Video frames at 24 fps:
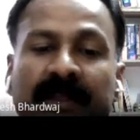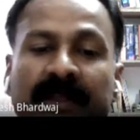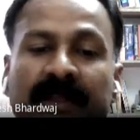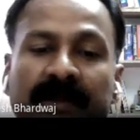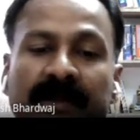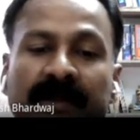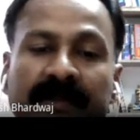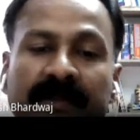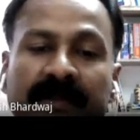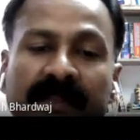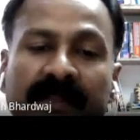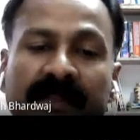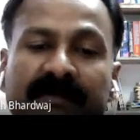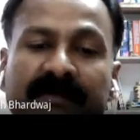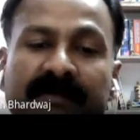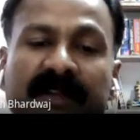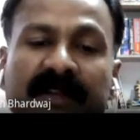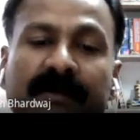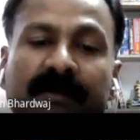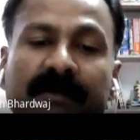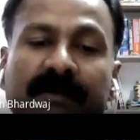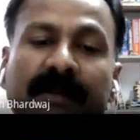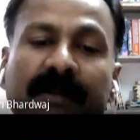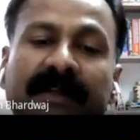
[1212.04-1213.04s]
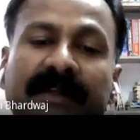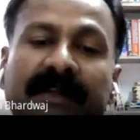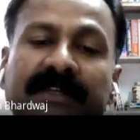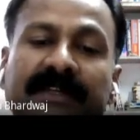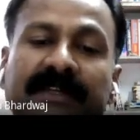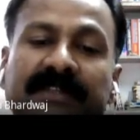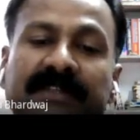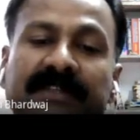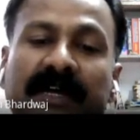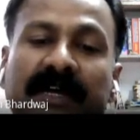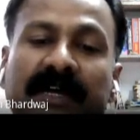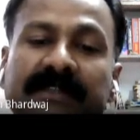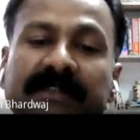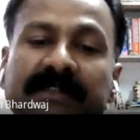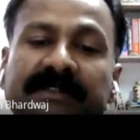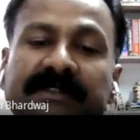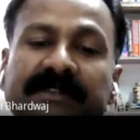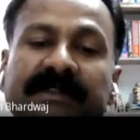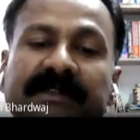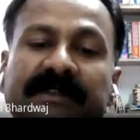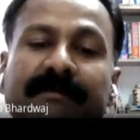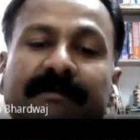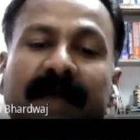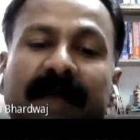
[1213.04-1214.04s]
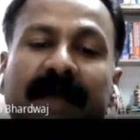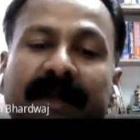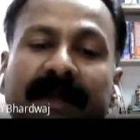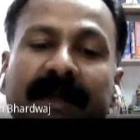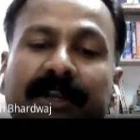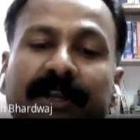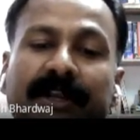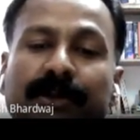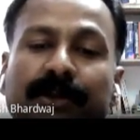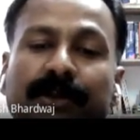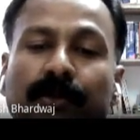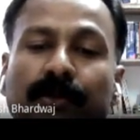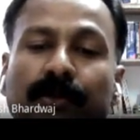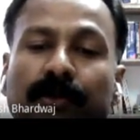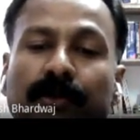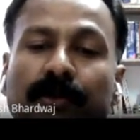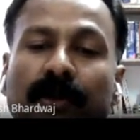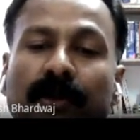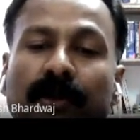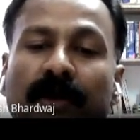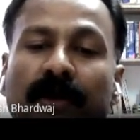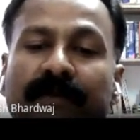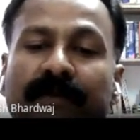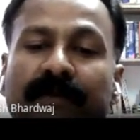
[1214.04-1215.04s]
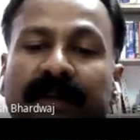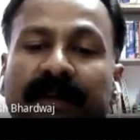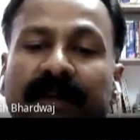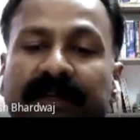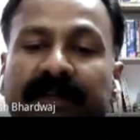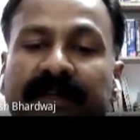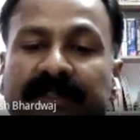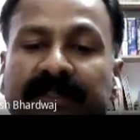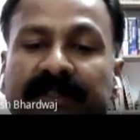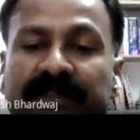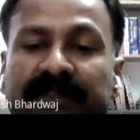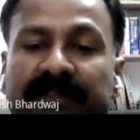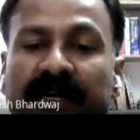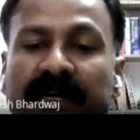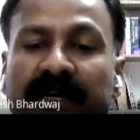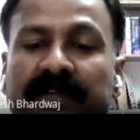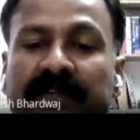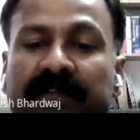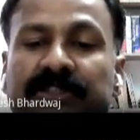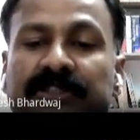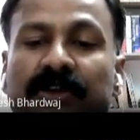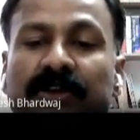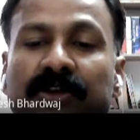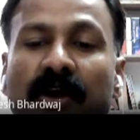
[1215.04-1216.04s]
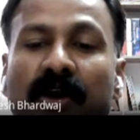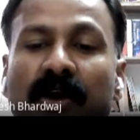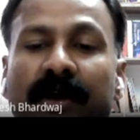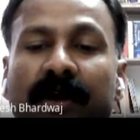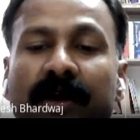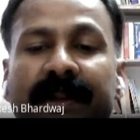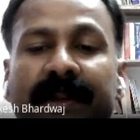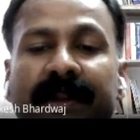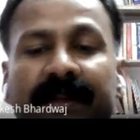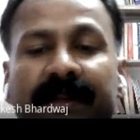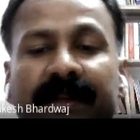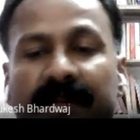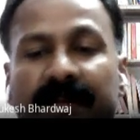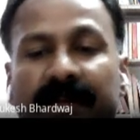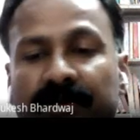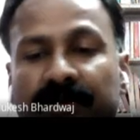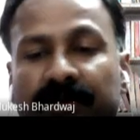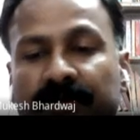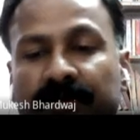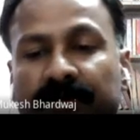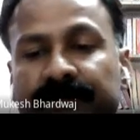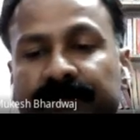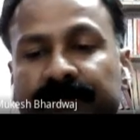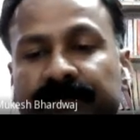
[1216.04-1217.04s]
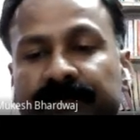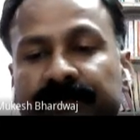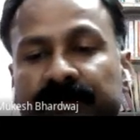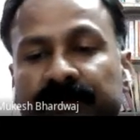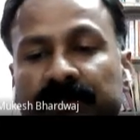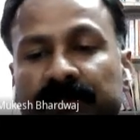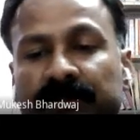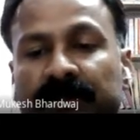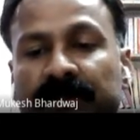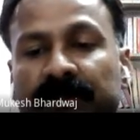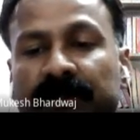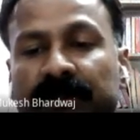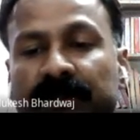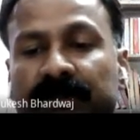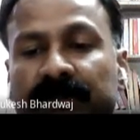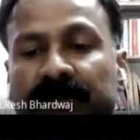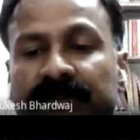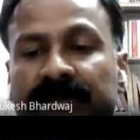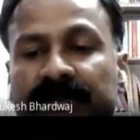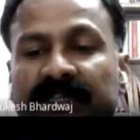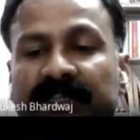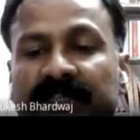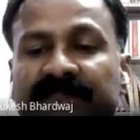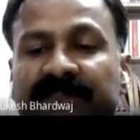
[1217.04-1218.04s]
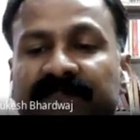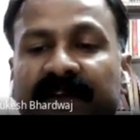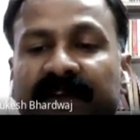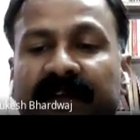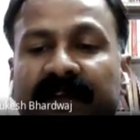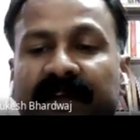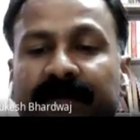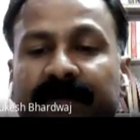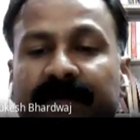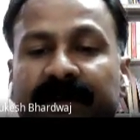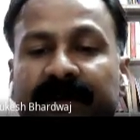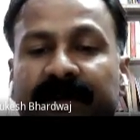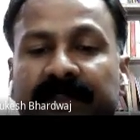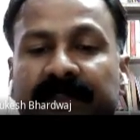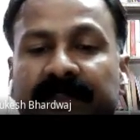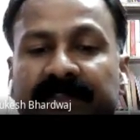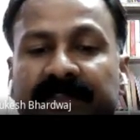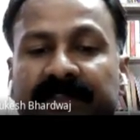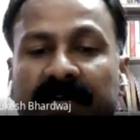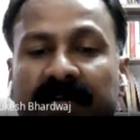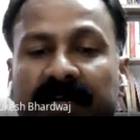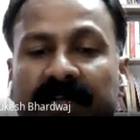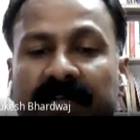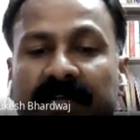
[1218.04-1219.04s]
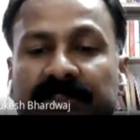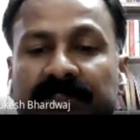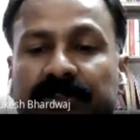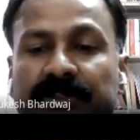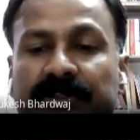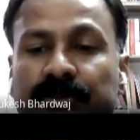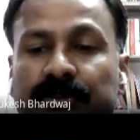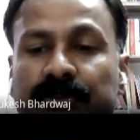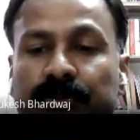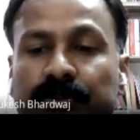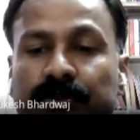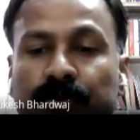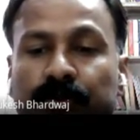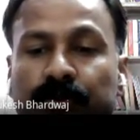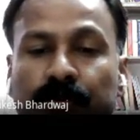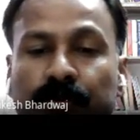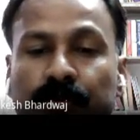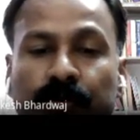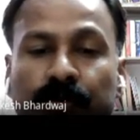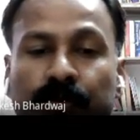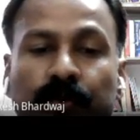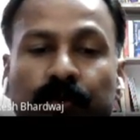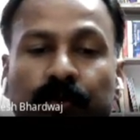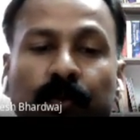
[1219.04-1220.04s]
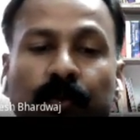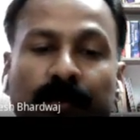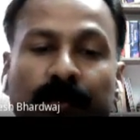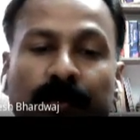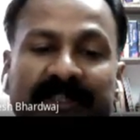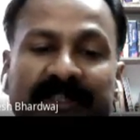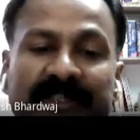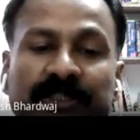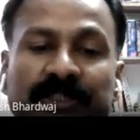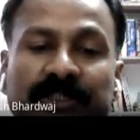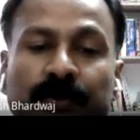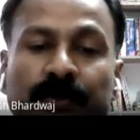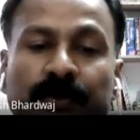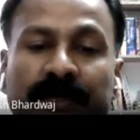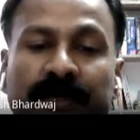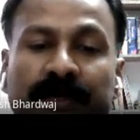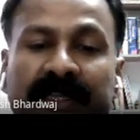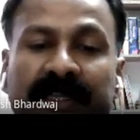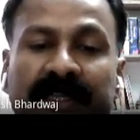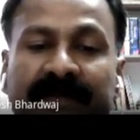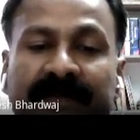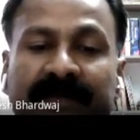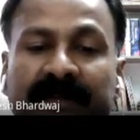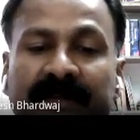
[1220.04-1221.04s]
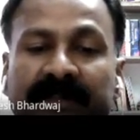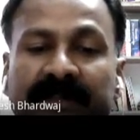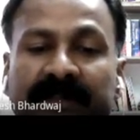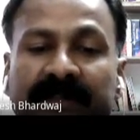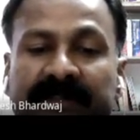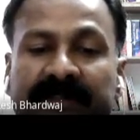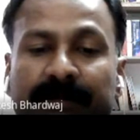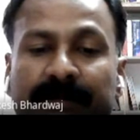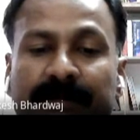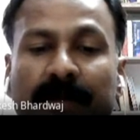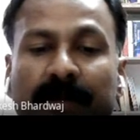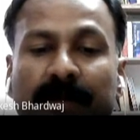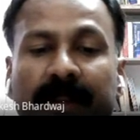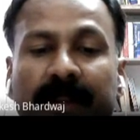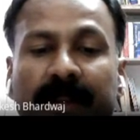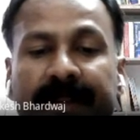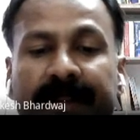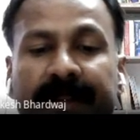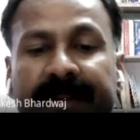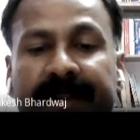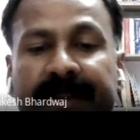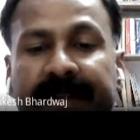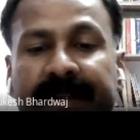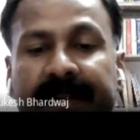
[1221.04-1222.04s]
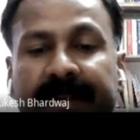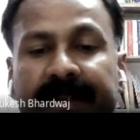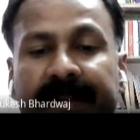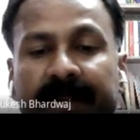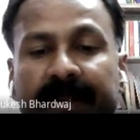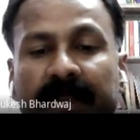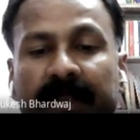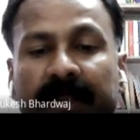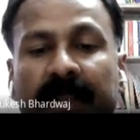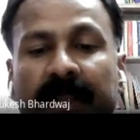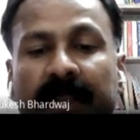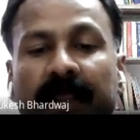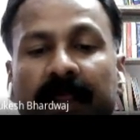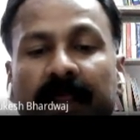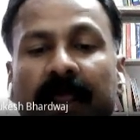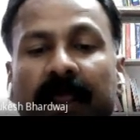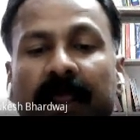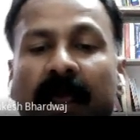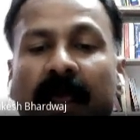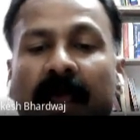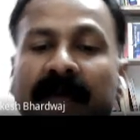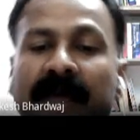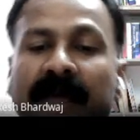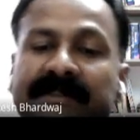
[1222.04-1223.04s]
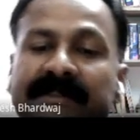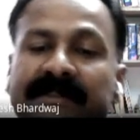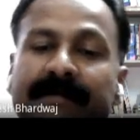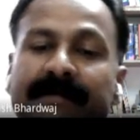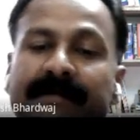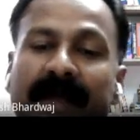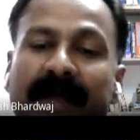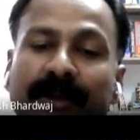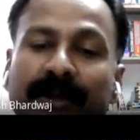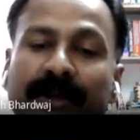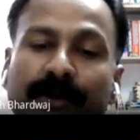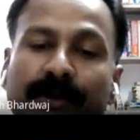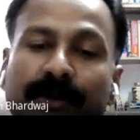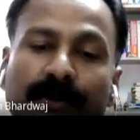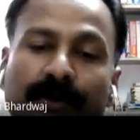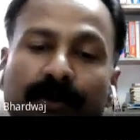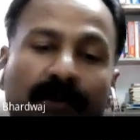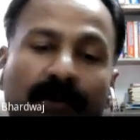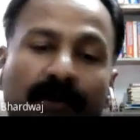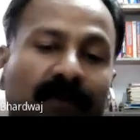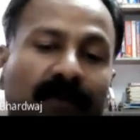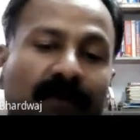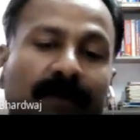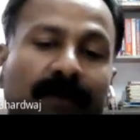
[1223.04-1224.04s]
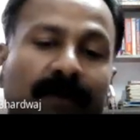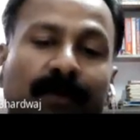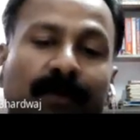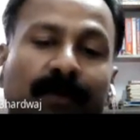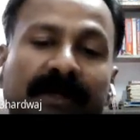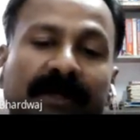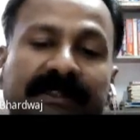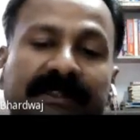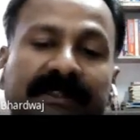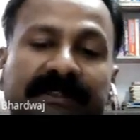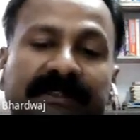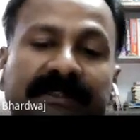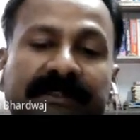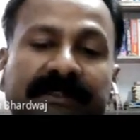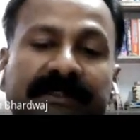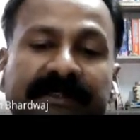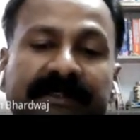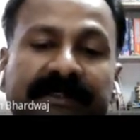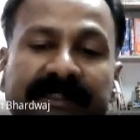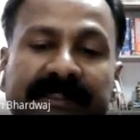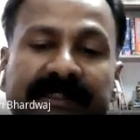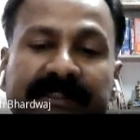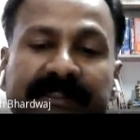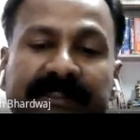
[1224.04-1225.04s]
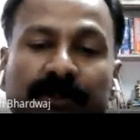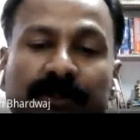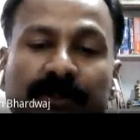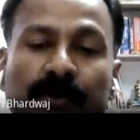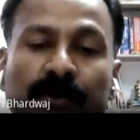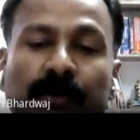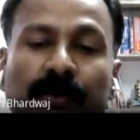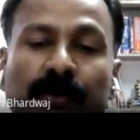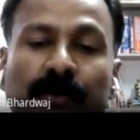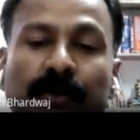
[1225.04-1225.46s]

This minimum electric charge is the magnitude of electric charge on an electron. This fundamental charge, to which we give the symbol E, has the magnitude of 1.60